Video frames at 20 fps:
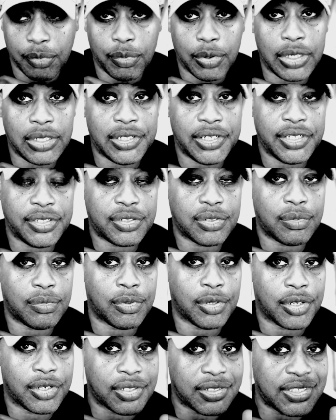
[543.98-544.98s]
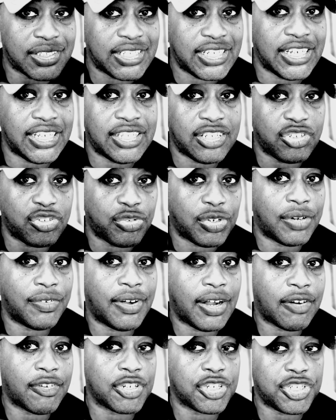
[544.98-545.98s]
willing to work ten to twelve
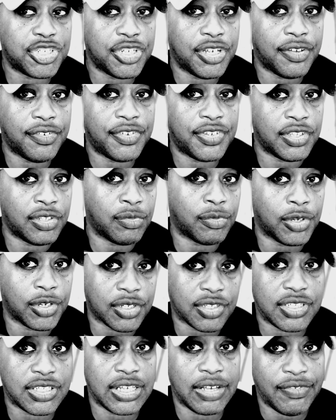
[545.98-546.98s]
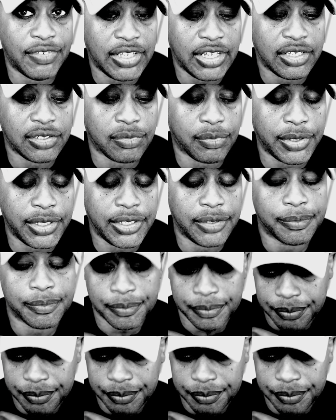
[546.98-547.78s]
hour shifts and work seven days a week,